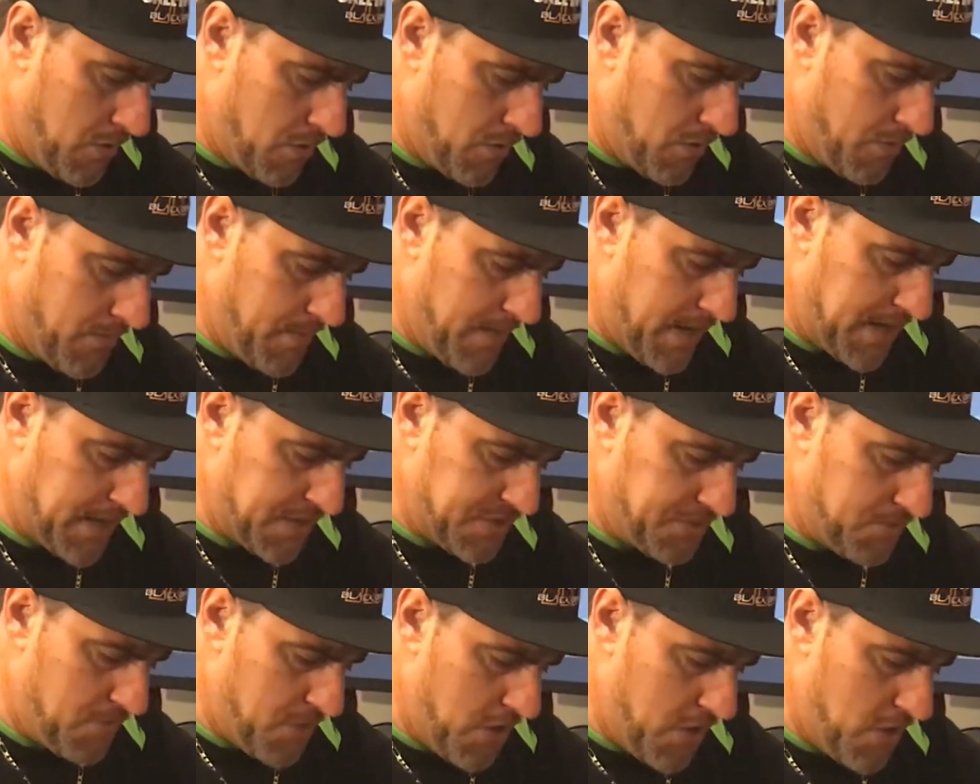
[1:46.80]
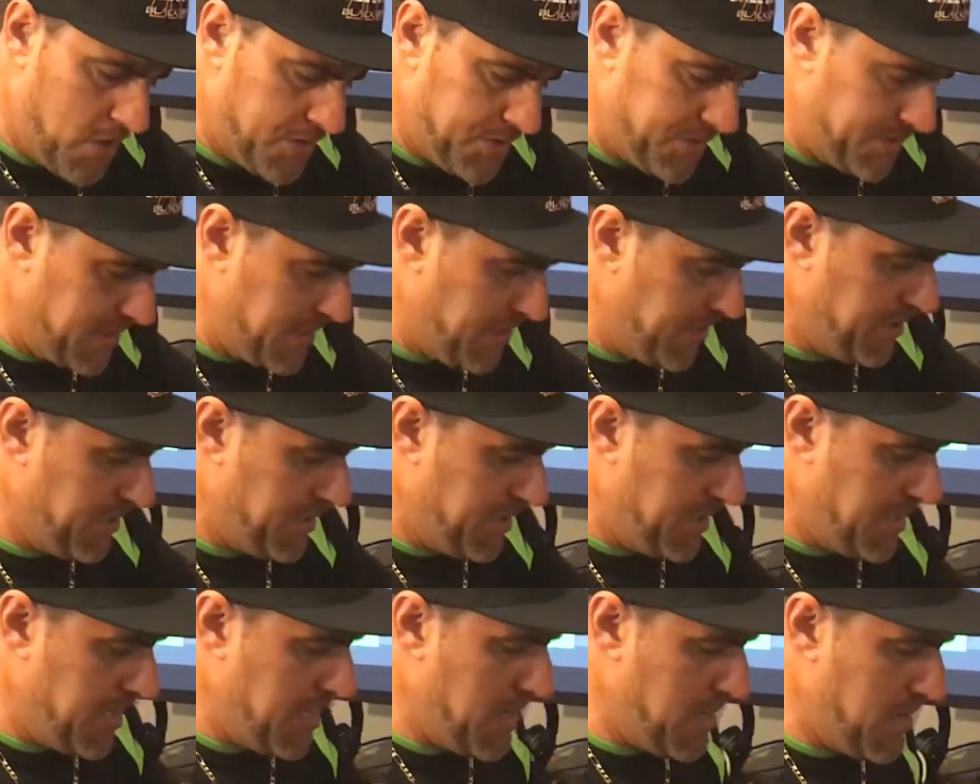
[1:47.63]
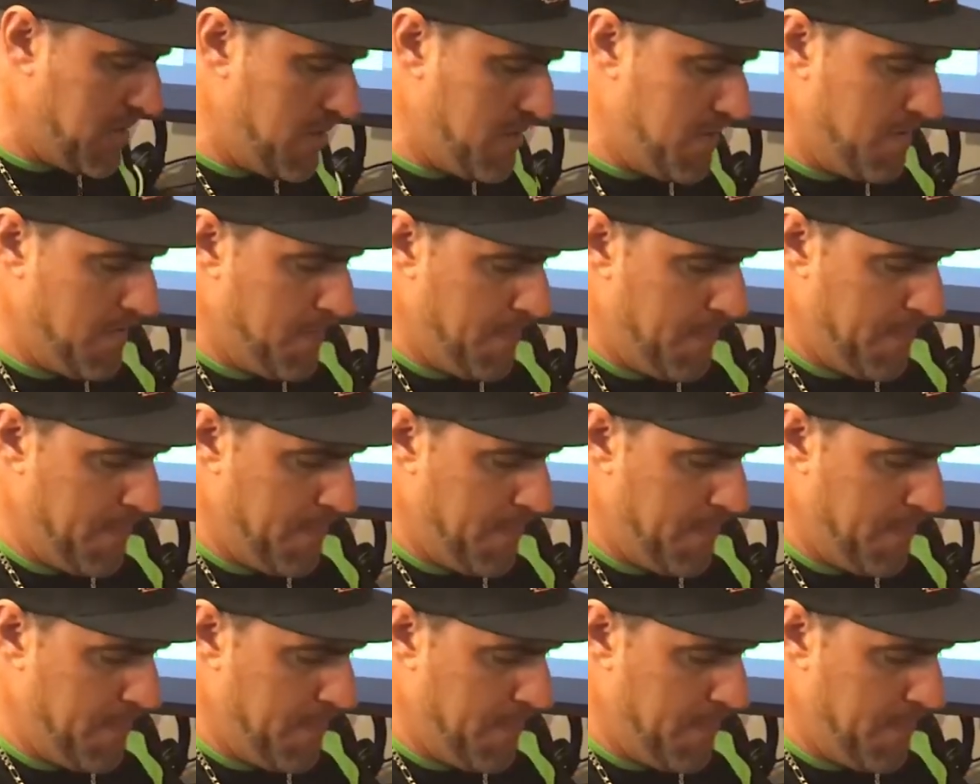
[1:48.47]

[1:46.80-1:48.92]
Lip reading: We'll make a small incision there.